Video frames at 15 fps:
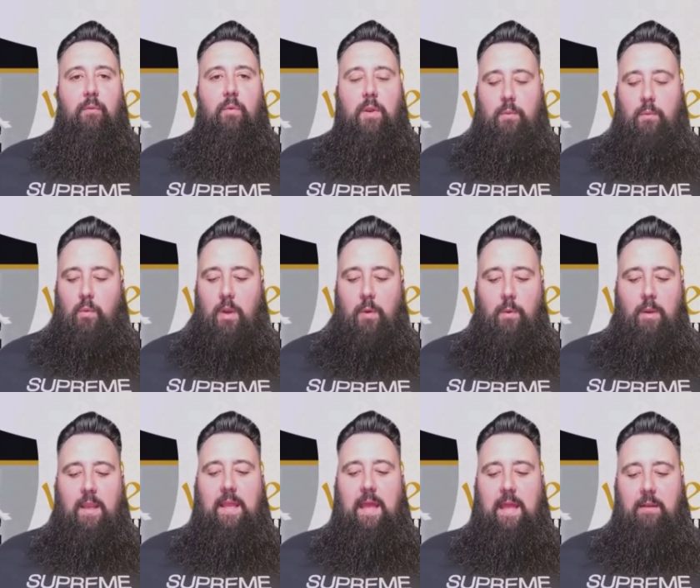When when we
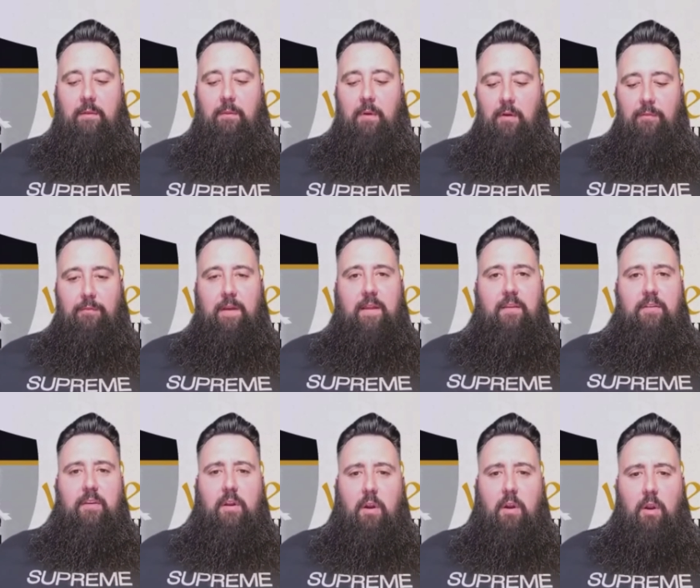get offense
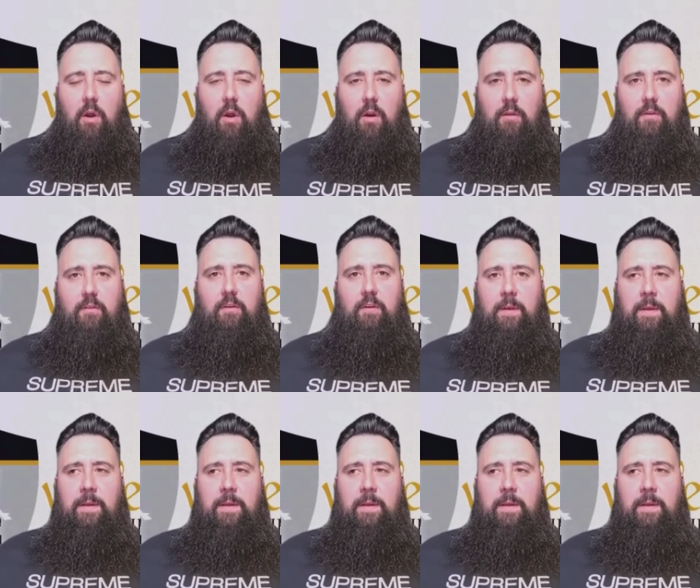in our hearts,